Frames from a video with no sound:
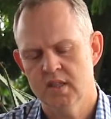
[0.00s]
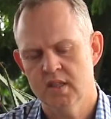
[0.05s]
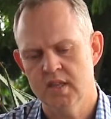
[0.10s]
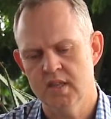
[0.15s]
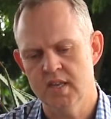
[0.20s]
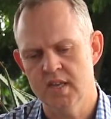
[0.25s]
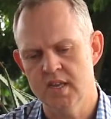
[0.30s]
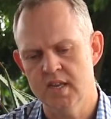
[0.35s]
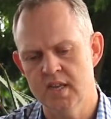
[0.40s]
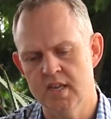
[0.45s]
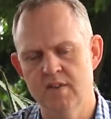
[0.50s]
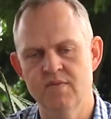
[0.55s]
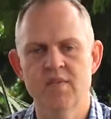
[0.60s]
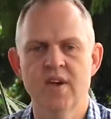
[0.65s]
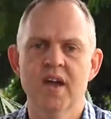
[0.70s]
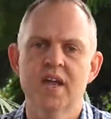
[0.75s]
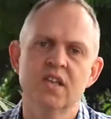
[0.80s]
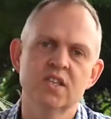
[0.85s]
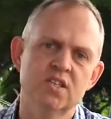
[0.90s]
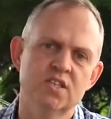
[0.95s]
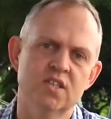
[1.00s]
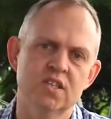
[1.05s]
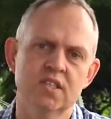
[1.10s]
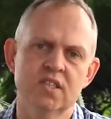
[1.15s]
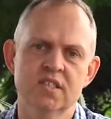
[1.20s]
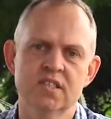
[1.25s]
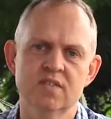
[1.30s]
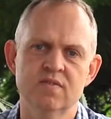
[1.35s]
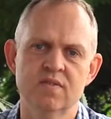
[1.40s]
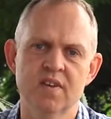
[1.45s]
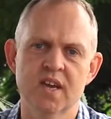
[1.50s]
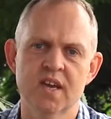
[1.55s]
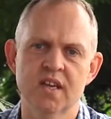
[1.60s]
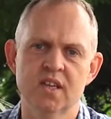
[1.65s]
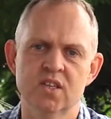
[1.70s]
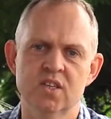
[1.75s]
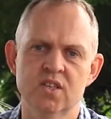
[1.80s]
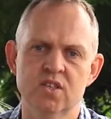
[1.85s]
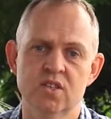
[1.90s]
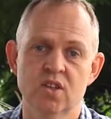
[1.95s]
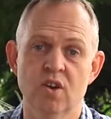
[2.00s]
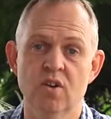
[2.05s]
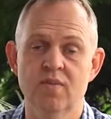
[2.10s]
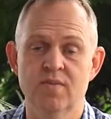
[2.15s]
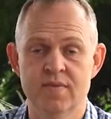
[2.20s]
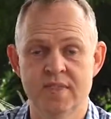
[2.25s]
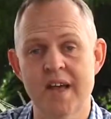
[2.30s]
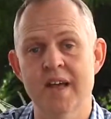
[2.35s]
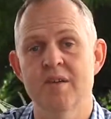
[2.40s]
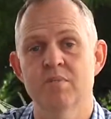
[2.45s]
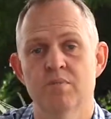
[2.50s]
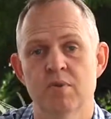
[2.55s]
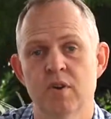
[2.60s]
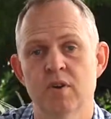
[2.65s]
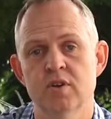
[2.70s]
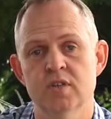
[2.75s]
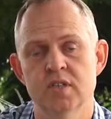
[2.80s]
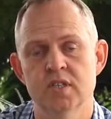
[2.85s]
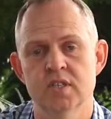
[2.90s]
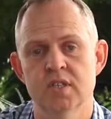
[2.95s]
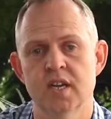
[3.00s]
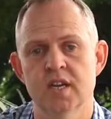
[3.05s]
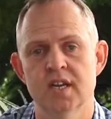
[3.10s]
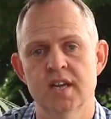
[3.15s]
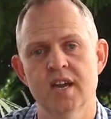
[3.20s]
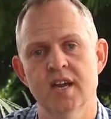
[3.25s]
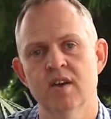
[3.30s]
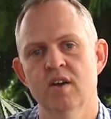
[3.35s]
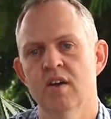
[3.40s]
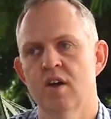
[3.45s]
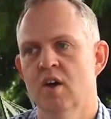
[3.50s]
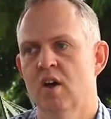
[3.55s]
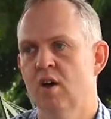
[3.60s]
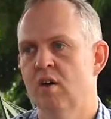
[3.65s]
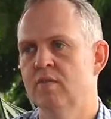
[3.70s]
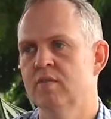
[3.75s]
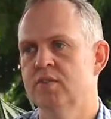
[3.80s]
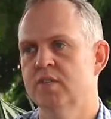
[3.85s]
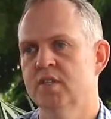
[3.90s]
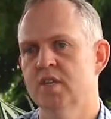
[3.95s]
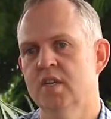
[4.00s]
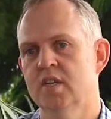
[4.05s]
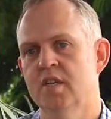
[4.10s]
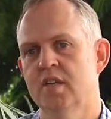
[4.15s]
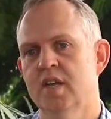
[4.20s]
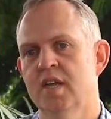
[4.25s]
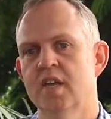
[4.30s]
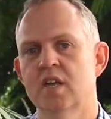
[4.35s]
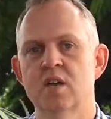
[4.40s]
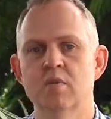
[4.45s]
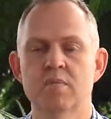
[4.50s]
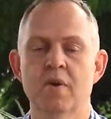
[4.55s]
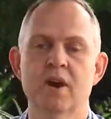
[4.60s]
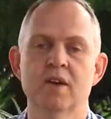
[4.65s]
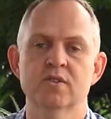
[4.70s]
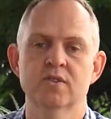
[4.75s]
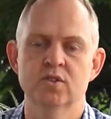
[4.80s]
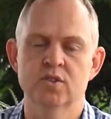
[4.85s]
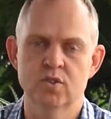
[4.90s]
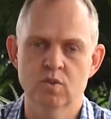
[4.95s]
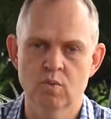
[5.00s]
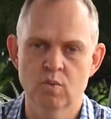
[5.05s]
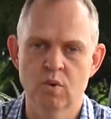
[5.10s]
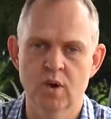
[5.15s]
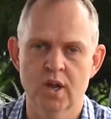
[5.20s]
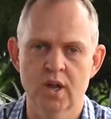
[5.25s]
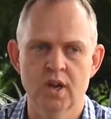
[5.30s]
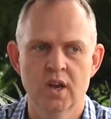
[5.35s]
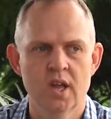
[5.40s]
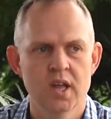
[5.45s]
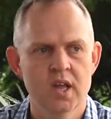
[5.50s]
the advantages and disadvantages of that process are now, obviously in comparison to what.